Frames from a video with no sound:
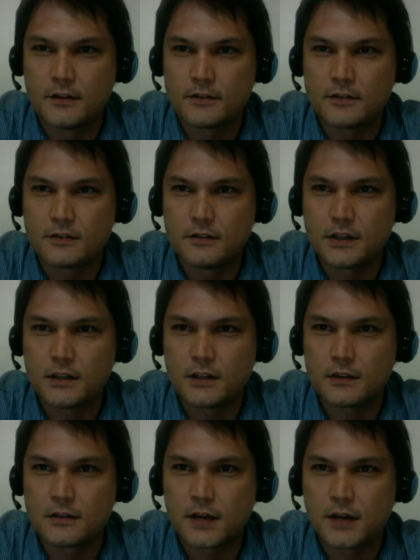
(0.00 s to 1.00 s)
there's a
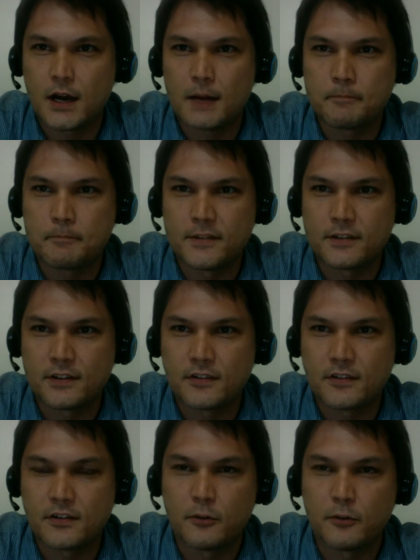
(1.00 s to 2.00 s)
link at the top that
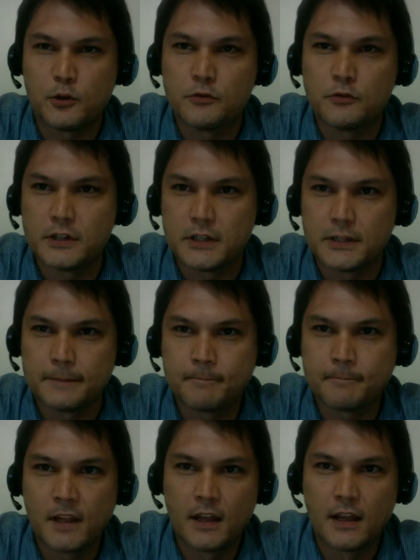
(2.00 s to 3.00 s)
says community.
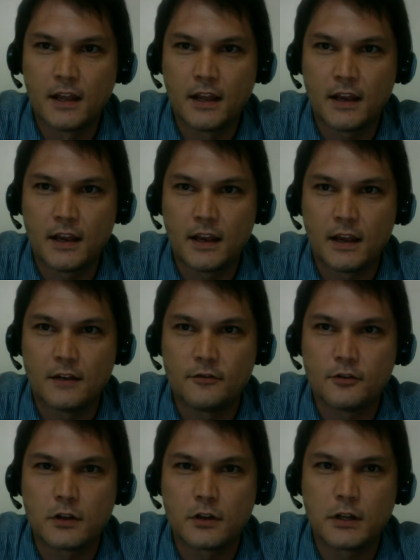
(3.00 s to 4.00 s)

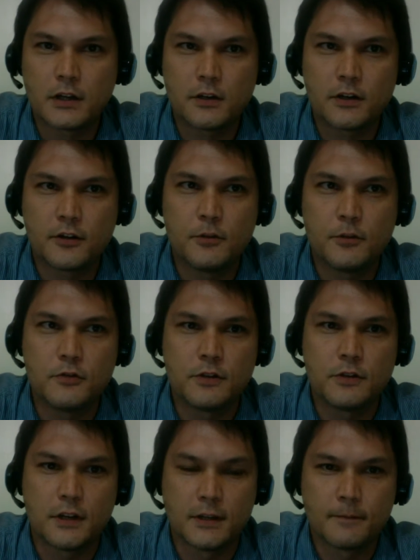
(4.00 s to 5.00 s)
And if you click on
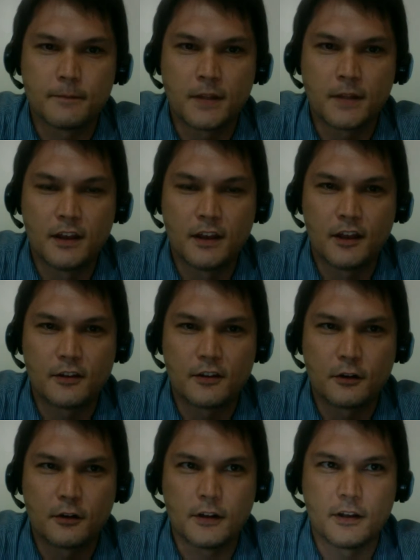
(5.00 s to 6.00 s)
community,
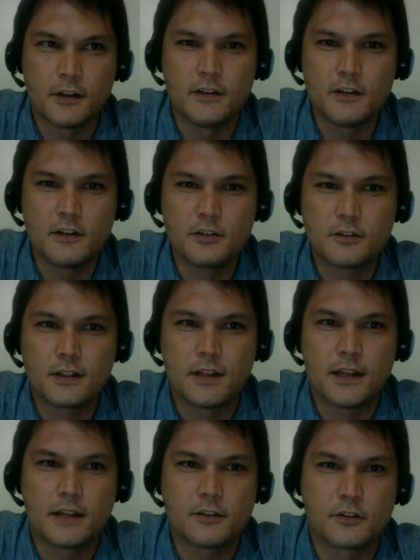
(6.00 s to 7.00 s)
you'll initially
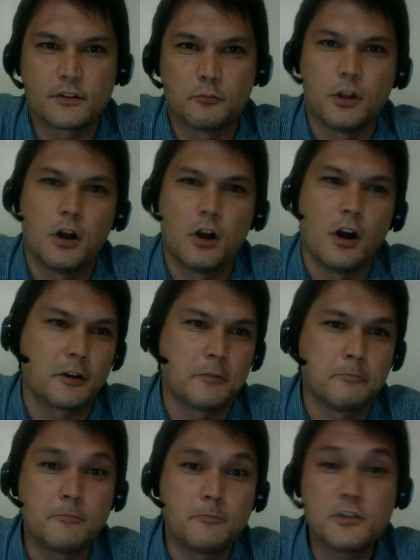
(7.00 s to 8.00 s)
land on our
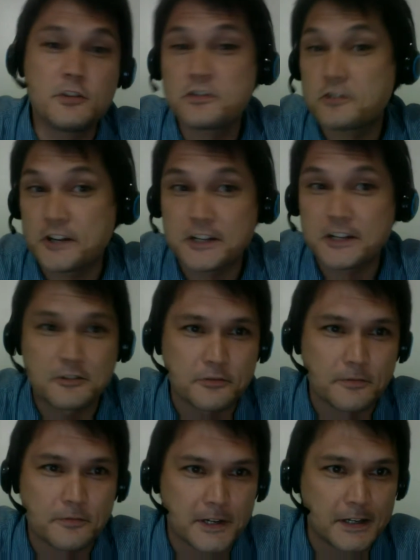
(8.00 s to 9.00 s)
blog, which is great.
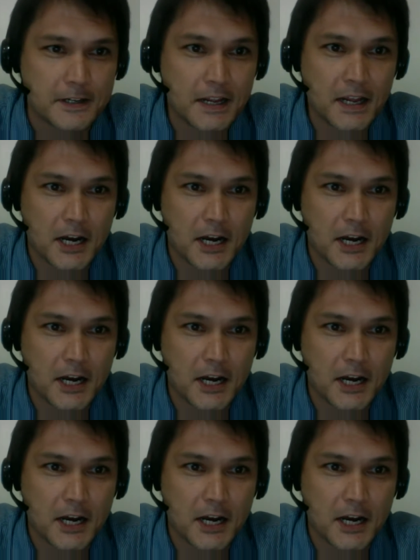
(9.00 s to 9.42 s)
You should read it.